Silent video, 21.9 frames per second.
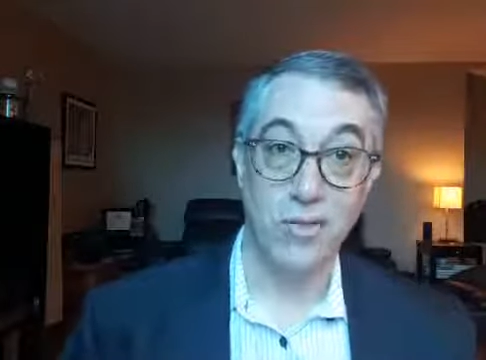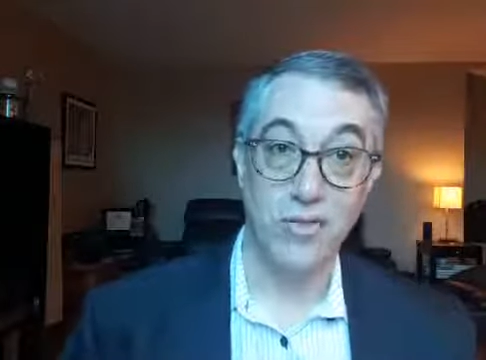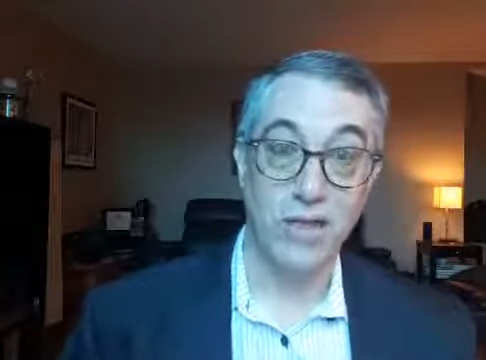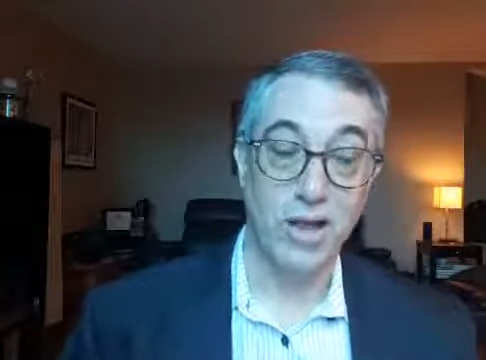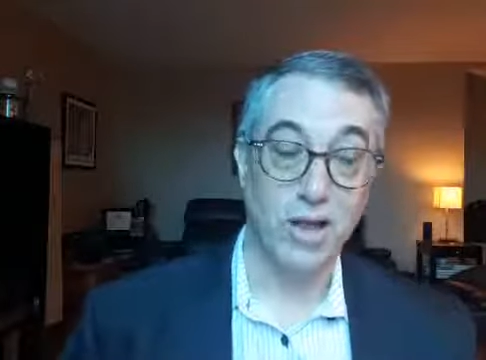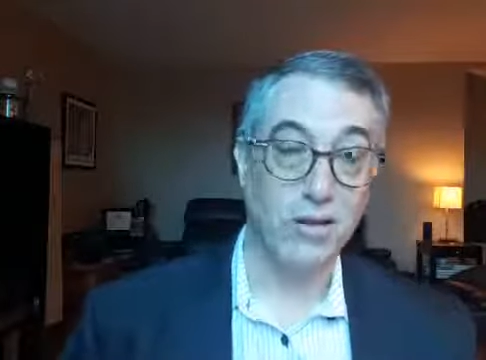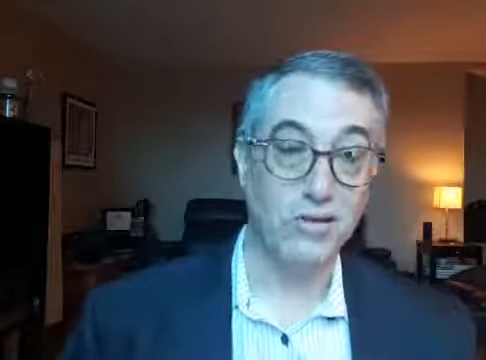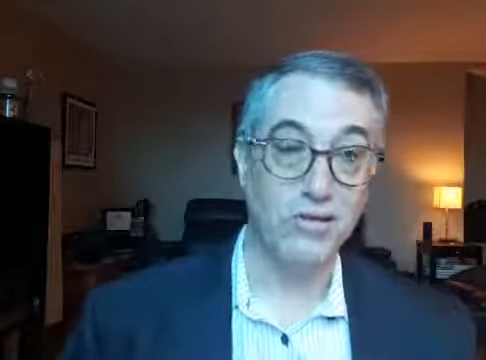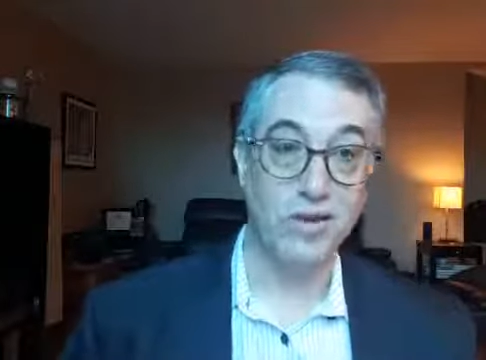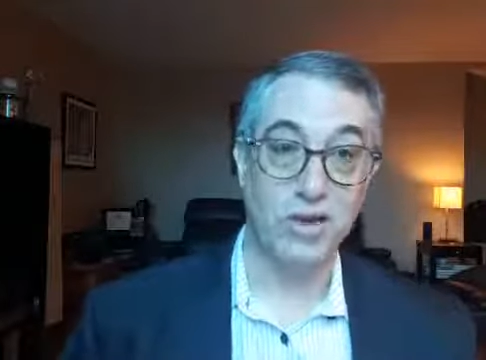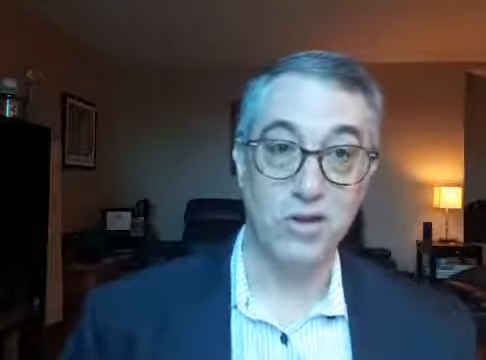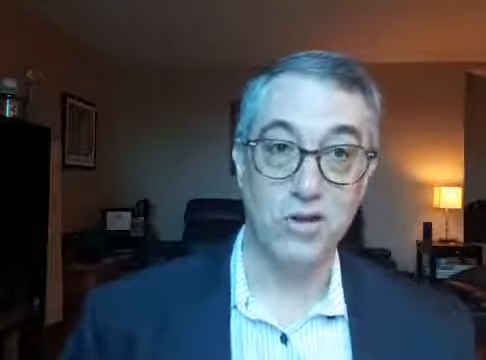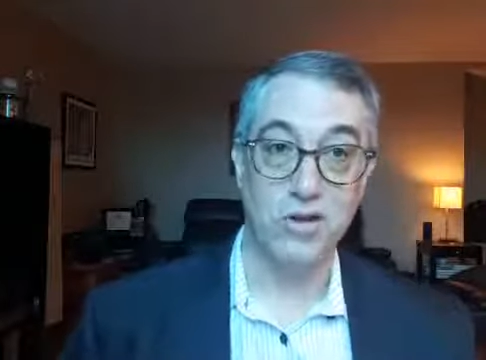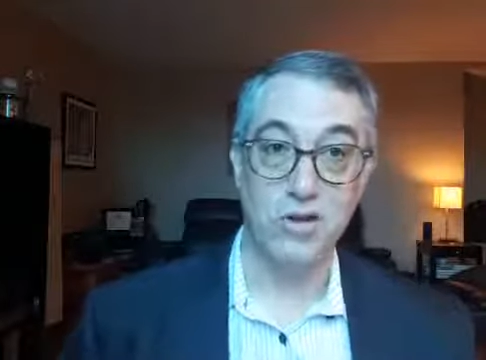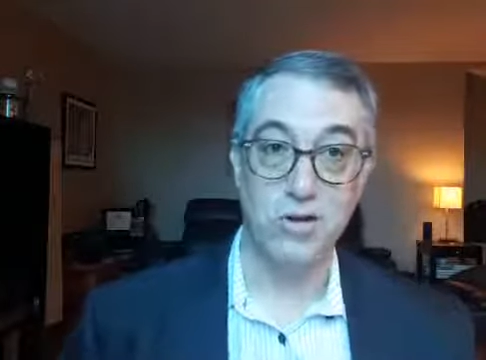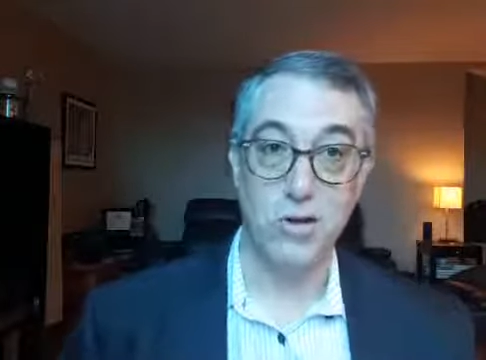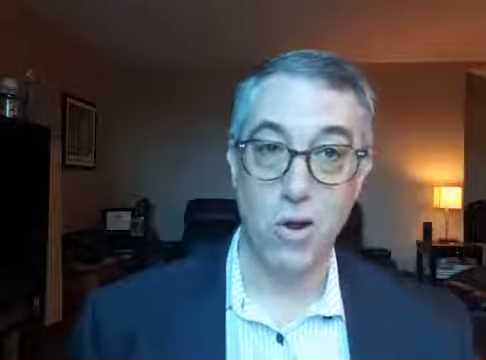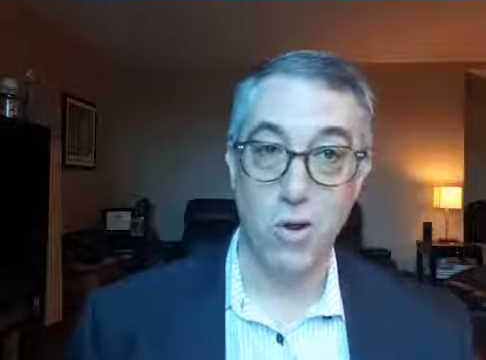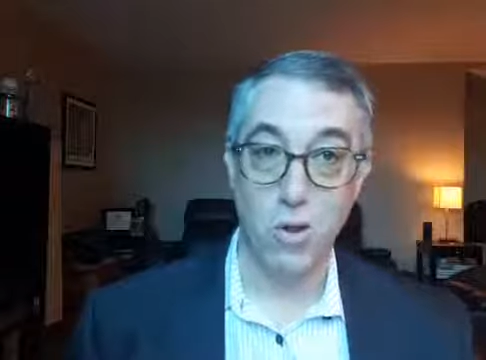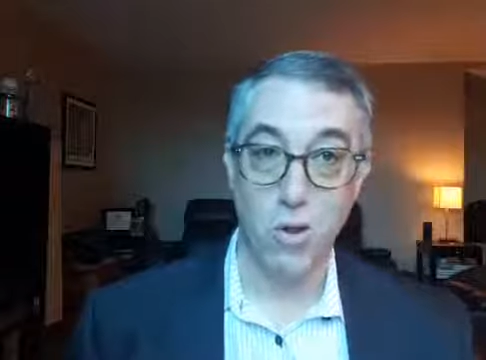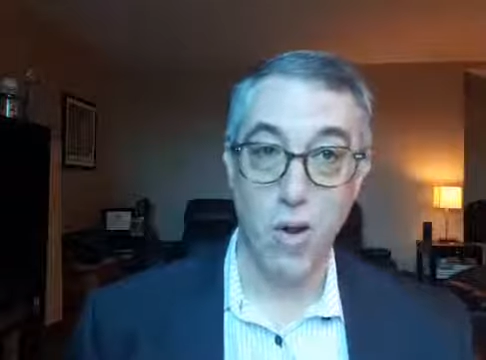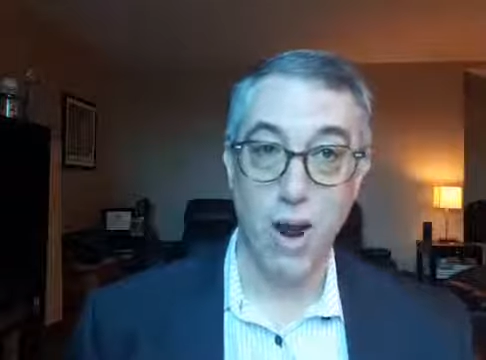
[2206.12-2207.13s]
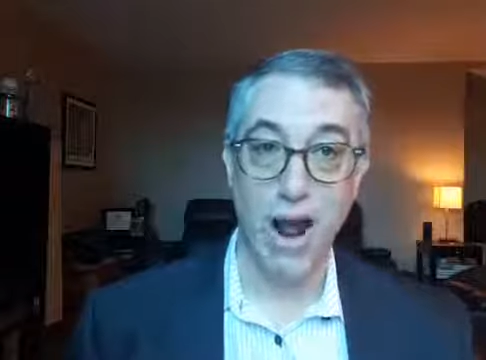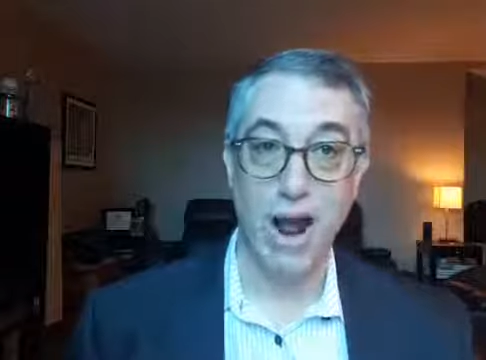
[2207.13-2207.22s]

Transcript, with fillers: They did no